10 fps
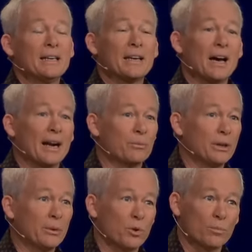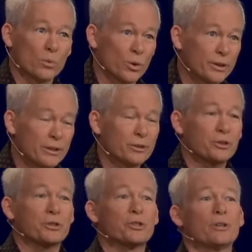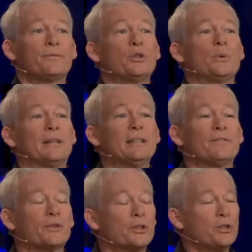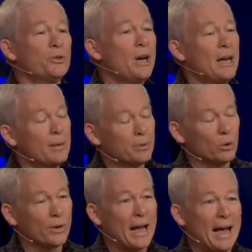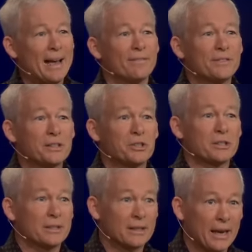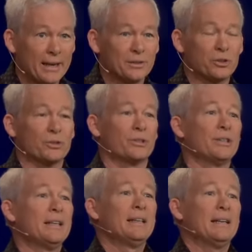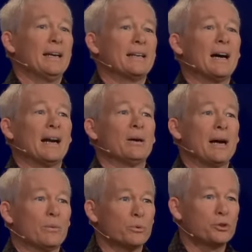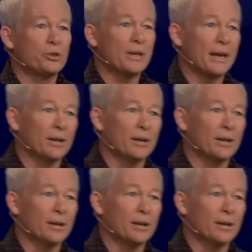God, I really want more years to serve you and live for you, but Lord, I have this cancer, and God, I want you to